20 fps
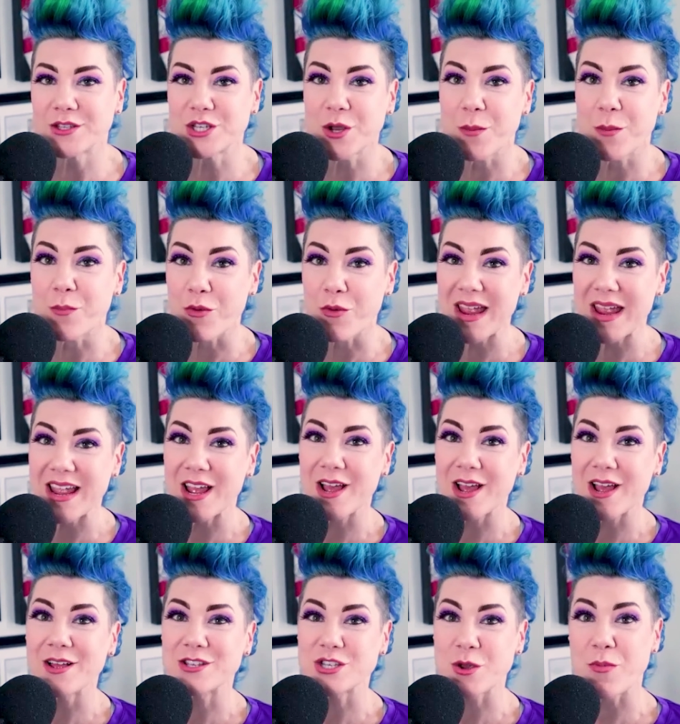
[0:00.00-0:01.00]
to
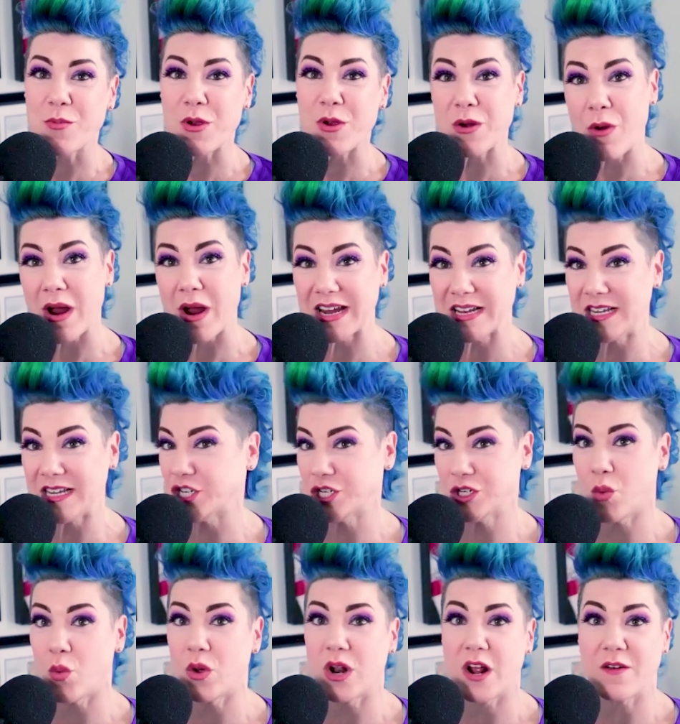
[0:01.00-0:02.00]
bring to bring recognition
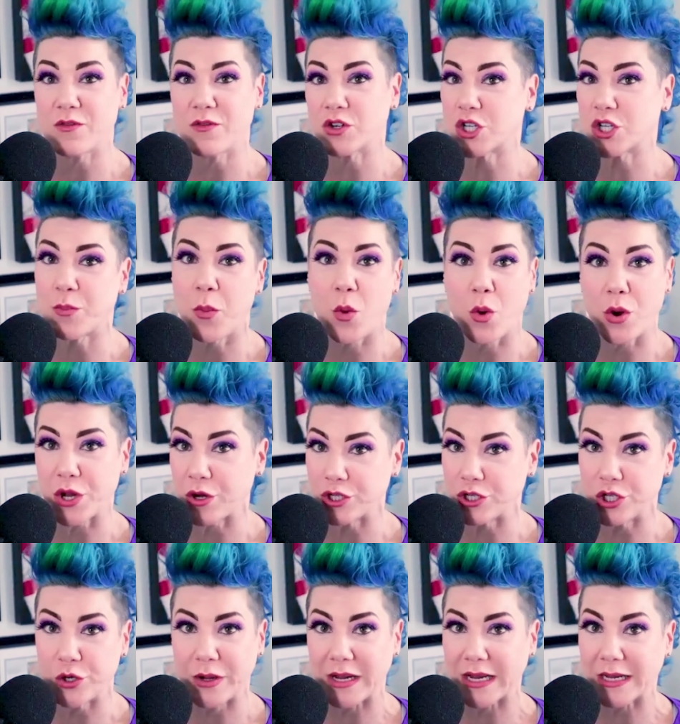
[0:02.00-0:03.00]
to whatever sport you're
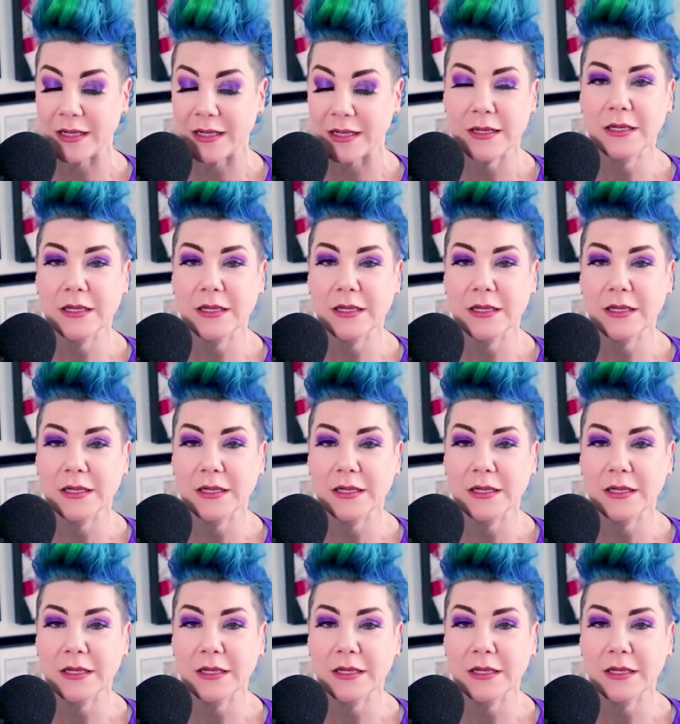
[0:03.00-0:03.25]
doing.